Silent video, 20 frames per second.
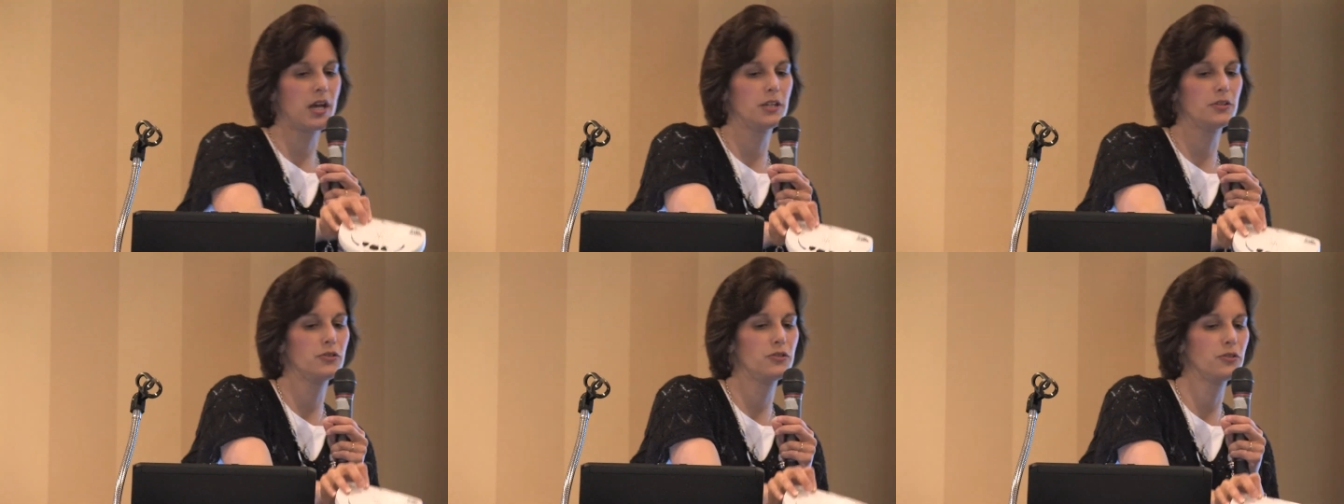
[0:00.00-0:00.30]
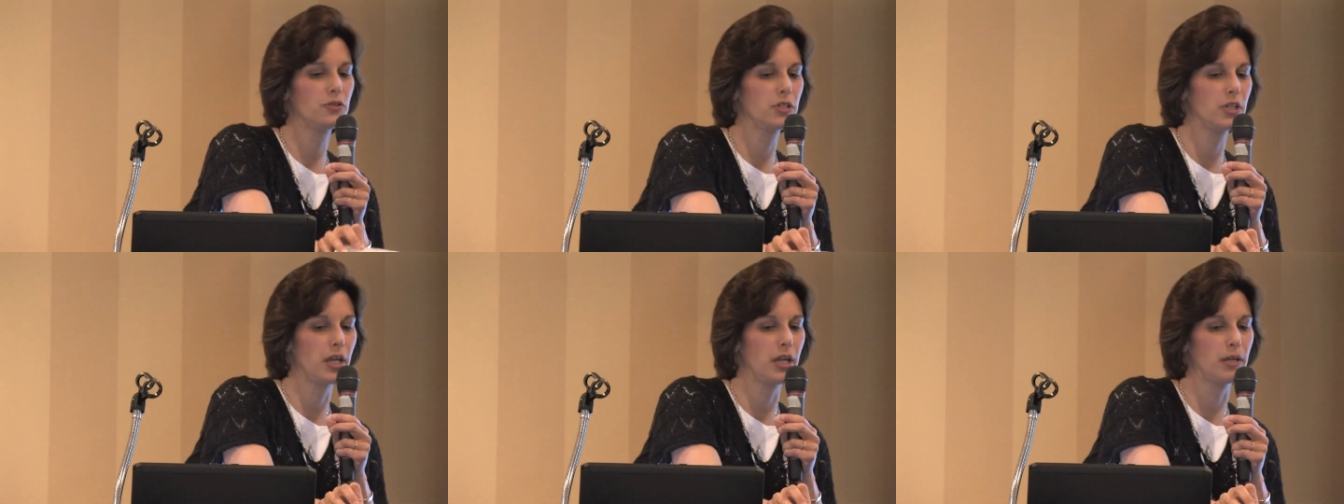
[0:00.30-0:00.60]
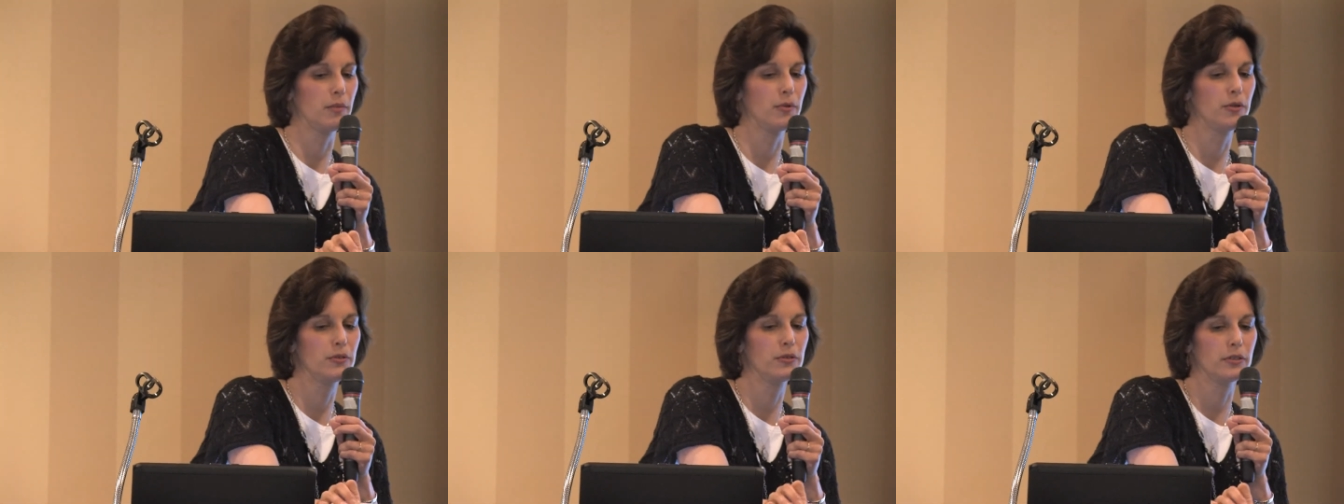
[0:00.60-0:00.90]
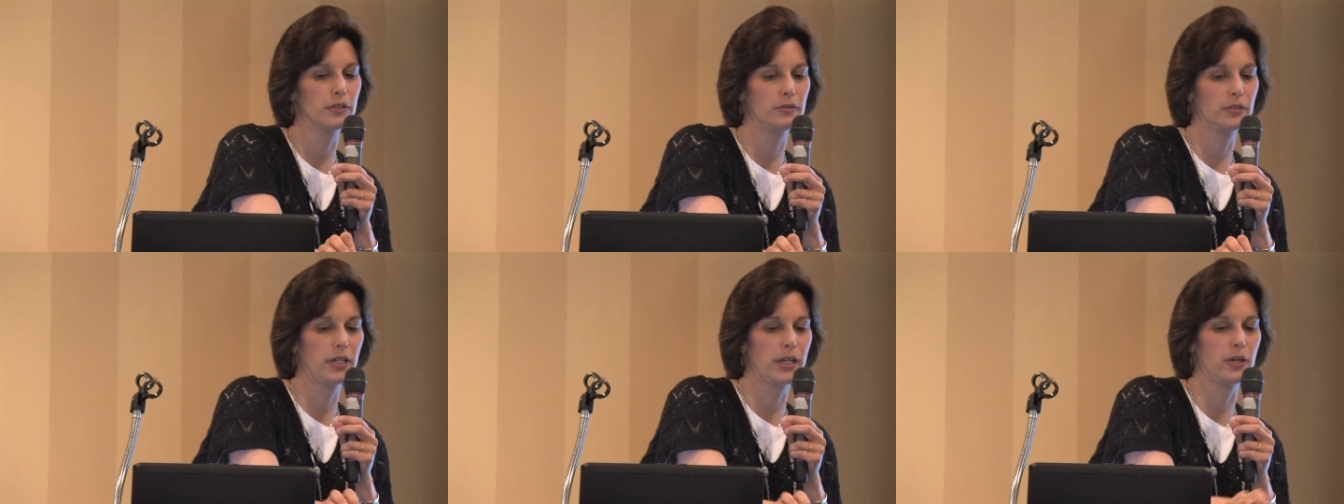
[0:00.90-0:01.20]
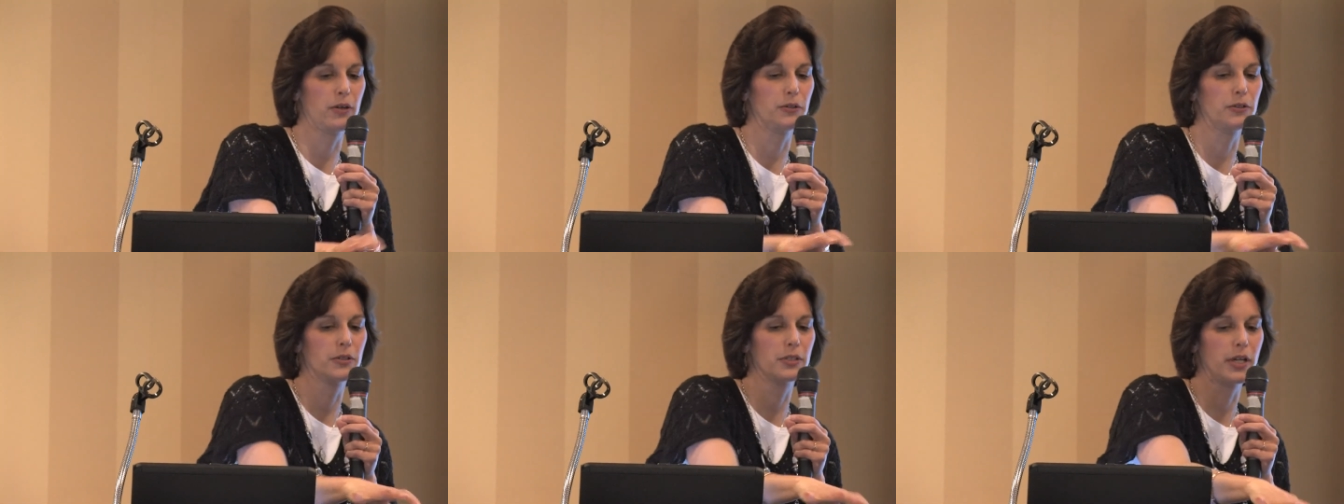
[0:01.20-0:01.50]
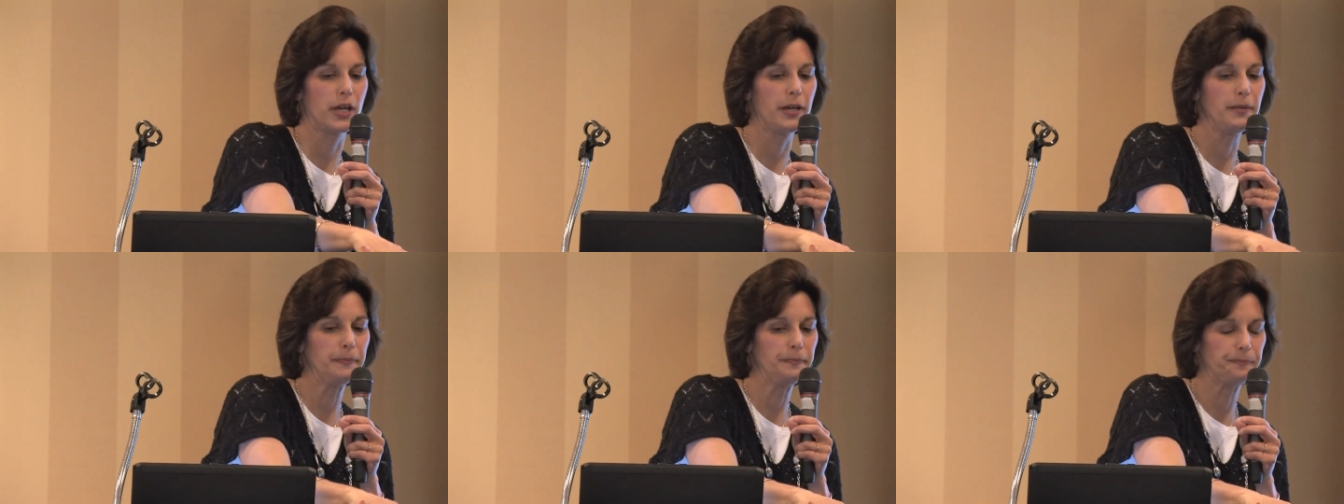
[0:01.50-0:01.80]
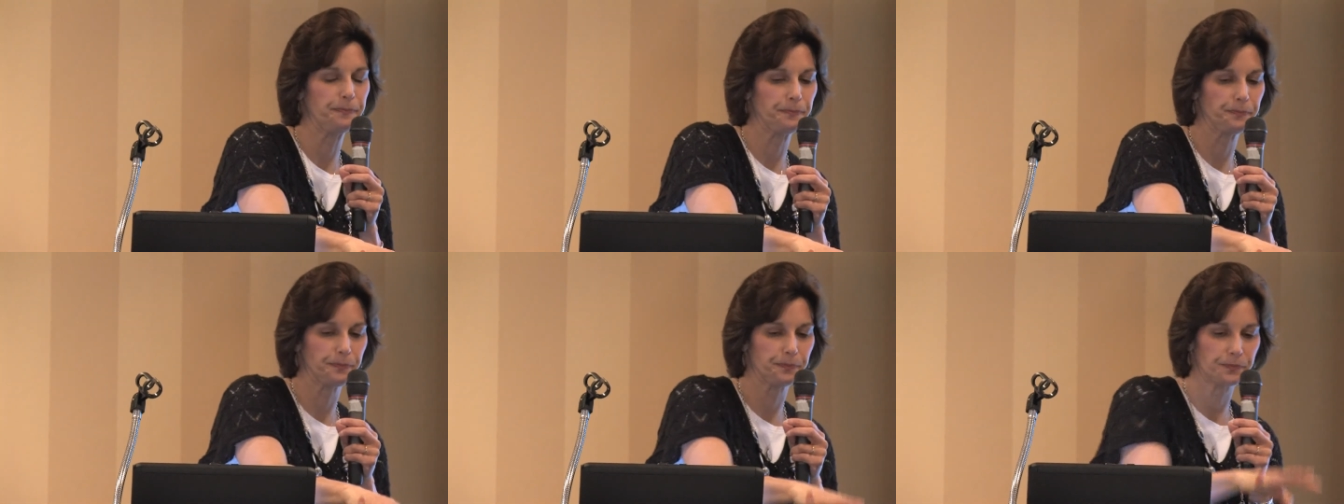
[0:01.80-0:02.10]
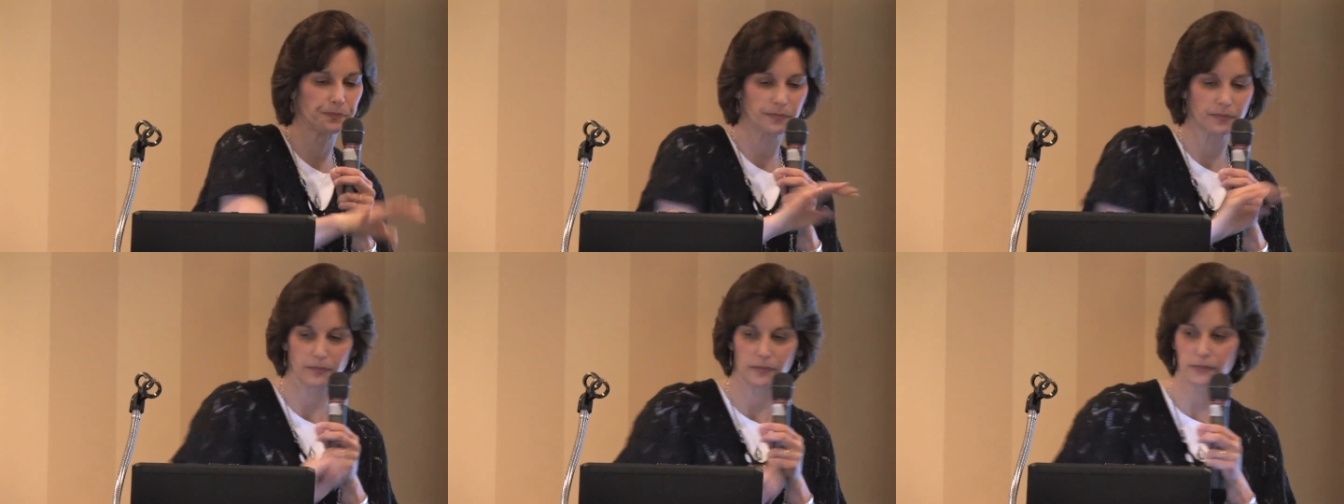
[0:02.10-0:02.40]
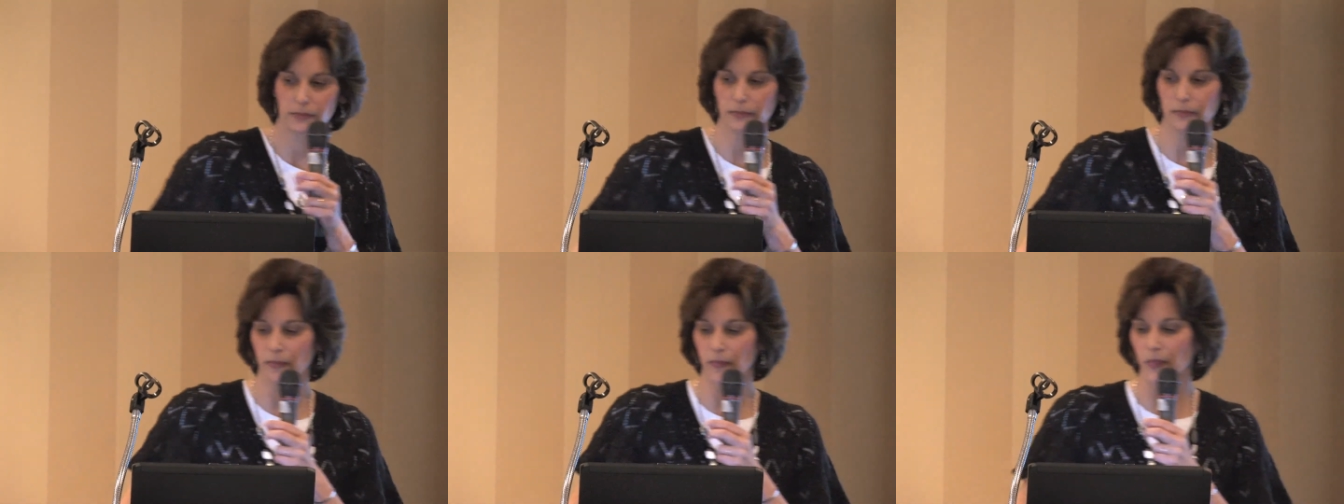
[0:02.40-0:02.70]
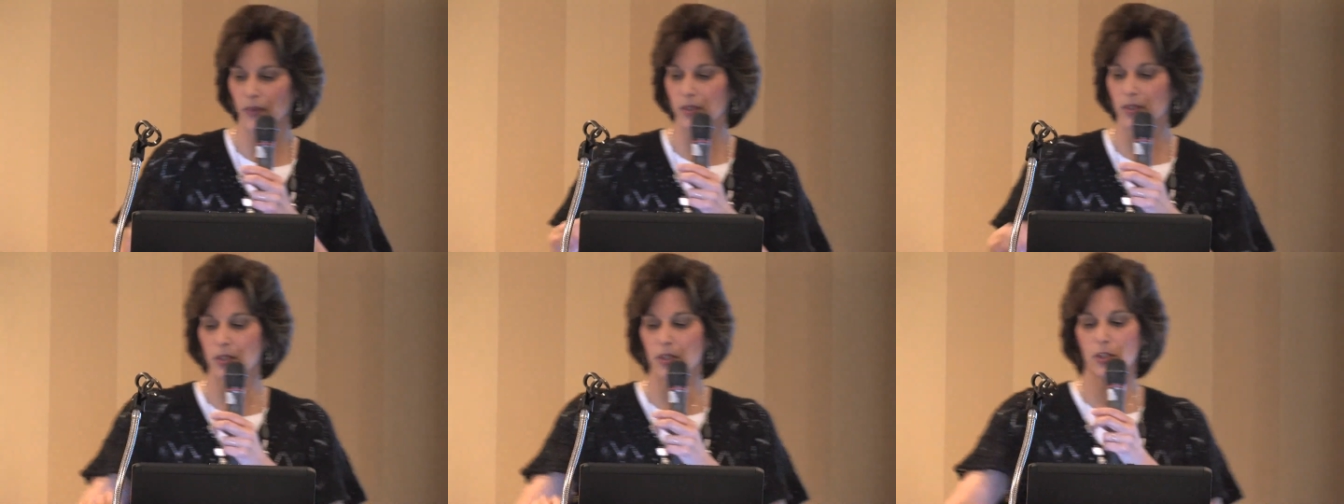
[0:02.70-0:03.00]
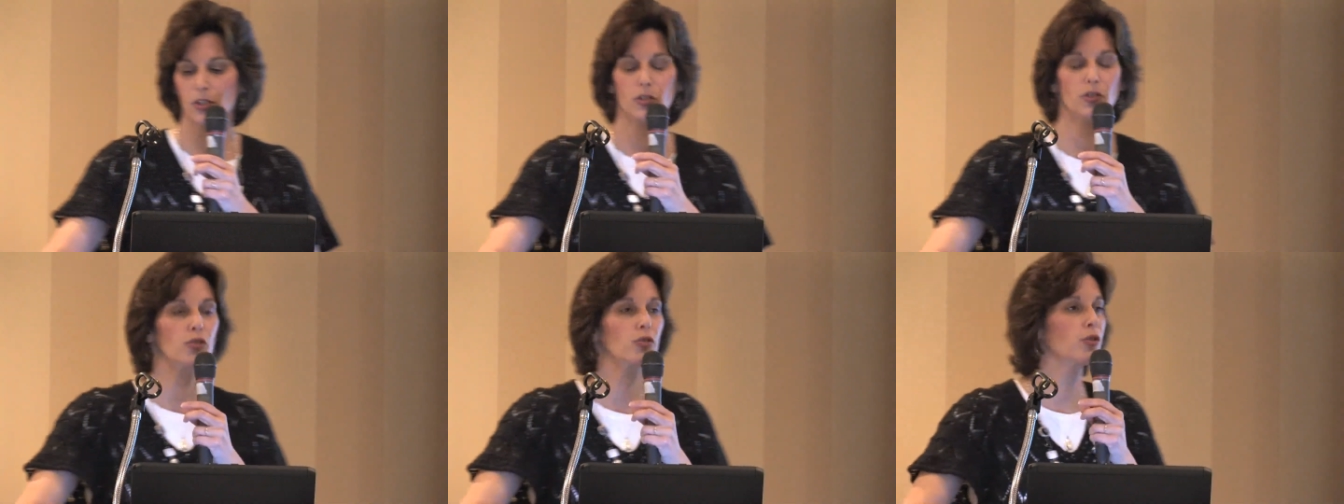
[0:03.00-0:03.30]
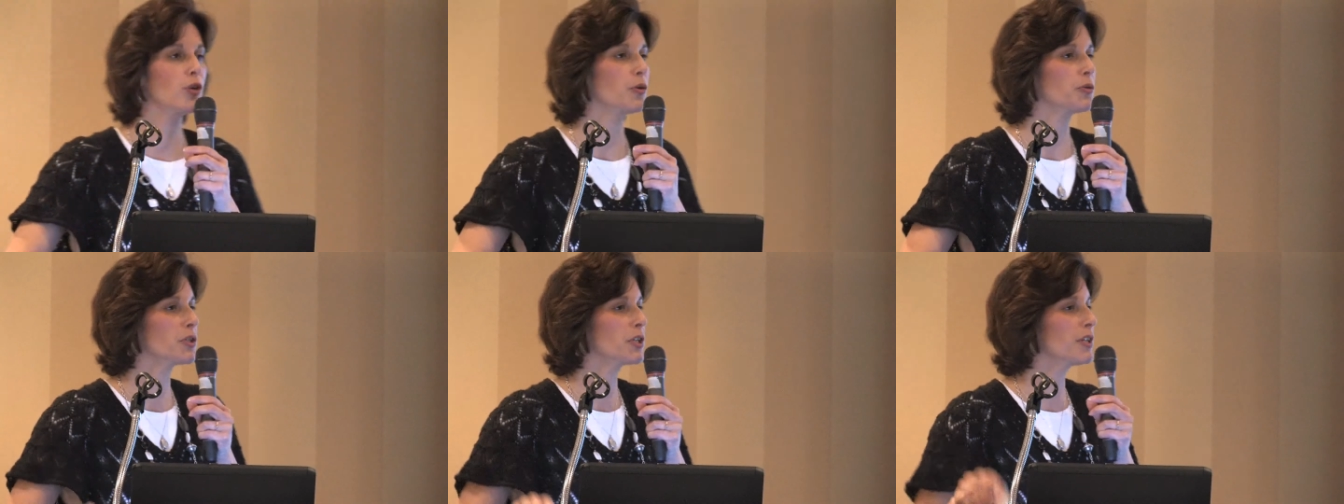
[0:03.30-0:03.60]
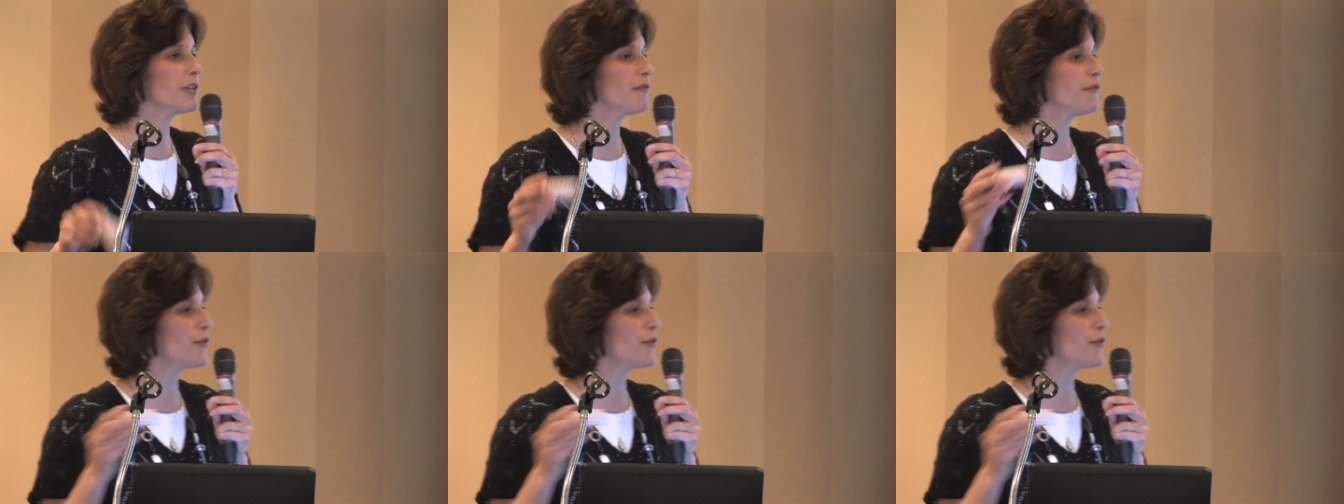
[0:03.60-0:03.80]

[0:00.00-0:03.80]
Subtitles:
on your table or countertop. You go to the